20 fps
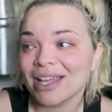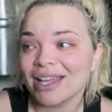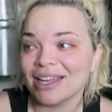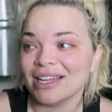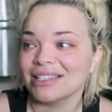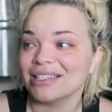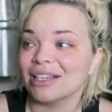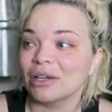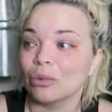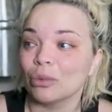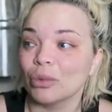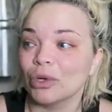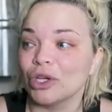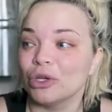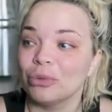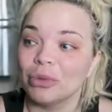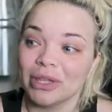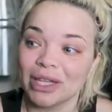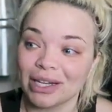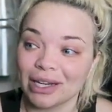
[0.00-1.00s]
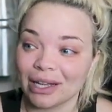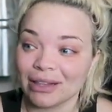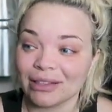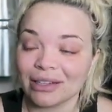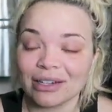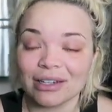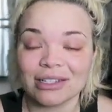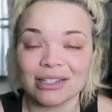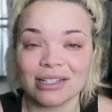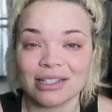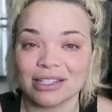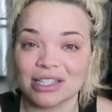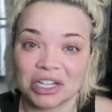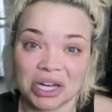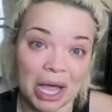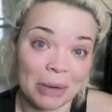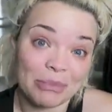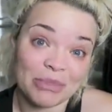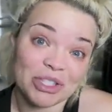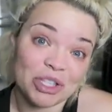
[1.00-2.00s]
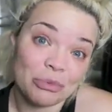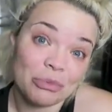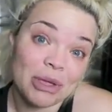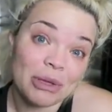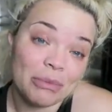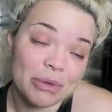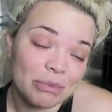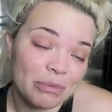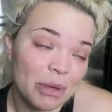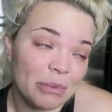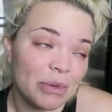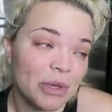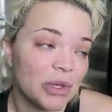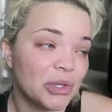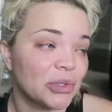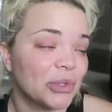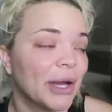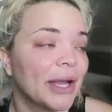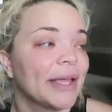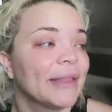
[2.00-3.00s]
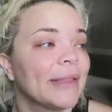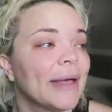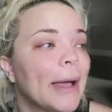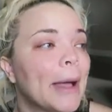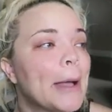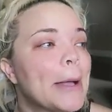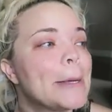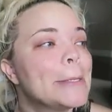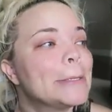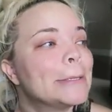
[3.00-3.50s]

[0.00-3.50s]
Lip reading: And he's like, when you put that out there, it's going to happen. So maybe he is right in that.